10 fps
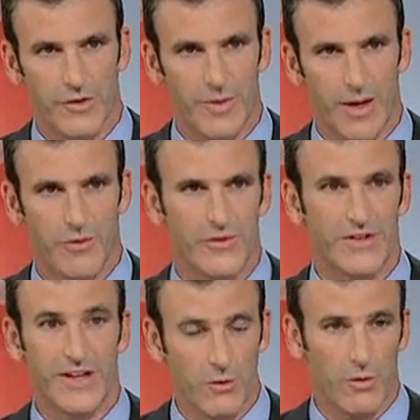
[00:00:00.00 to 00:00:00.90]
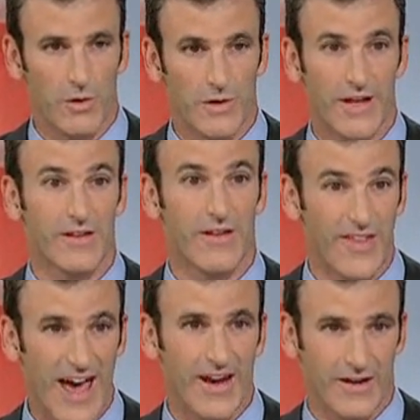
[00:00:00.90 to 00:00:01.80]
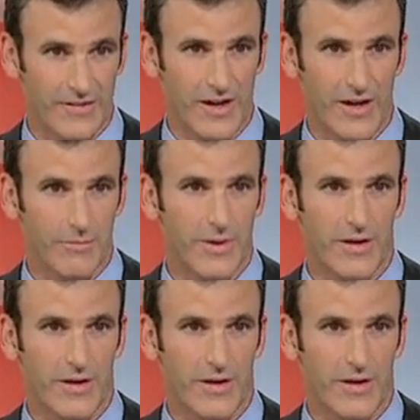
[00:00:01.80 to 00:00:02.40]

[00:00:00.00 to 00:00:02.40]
to be able to decorrelate to that extent